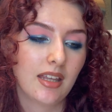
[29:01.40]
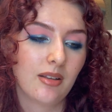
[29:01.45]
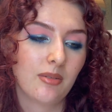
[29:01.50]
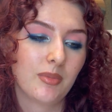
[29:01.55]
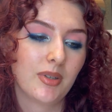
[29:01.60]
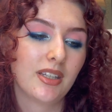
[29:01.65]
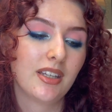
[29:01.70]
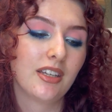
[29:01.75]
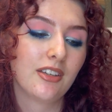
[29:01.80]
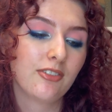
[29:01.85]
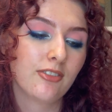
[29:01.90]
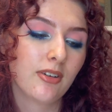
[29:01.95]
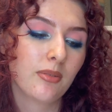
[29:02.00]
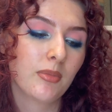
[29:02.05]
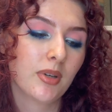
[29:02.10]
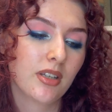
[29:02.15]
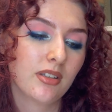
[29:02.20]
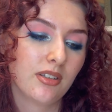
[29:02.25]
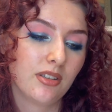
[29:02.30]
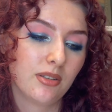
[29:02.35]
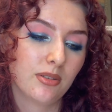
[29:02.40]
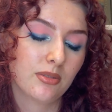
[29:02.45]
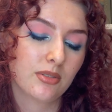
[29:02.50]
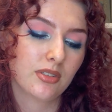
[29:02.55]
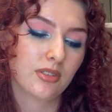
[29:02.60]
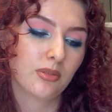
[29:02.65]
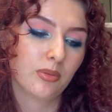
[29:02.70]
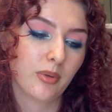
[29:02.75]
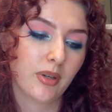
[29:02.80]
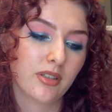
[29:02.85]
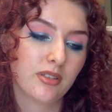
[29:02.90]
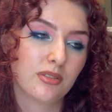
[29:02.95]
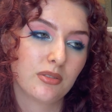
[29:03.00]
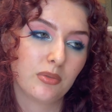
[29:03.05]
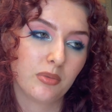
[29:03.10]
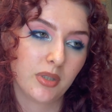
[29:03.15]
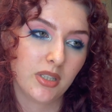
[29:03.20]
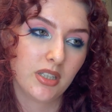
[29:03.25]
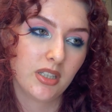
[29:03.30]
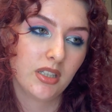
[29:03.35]
But if I'm gonna use it twice a
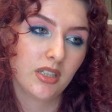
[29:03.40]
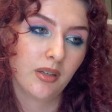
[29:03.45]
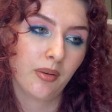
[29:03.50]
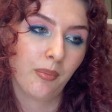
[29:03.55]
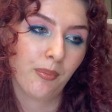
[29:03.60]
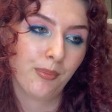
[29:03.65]
week,